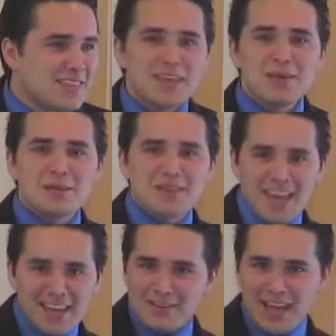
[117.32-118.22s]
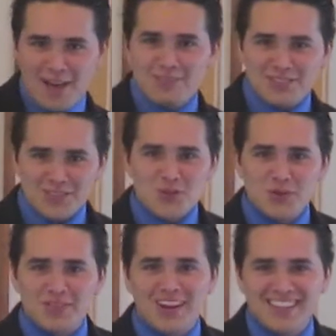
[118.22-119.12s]
They ate half the
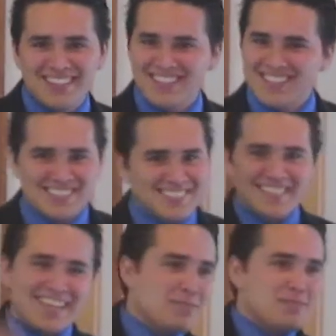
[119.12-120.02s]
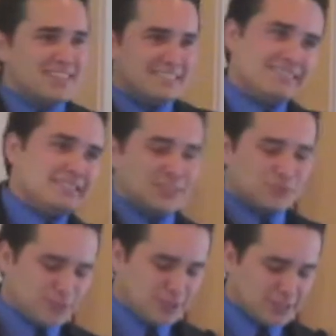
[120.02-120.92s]
tree, right? They just gave me that. Oh,
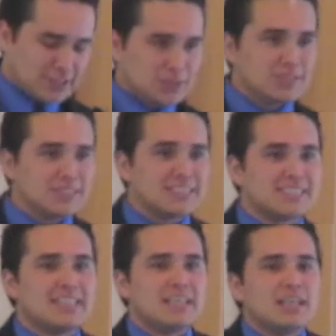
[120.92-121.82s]
this fruit is so good.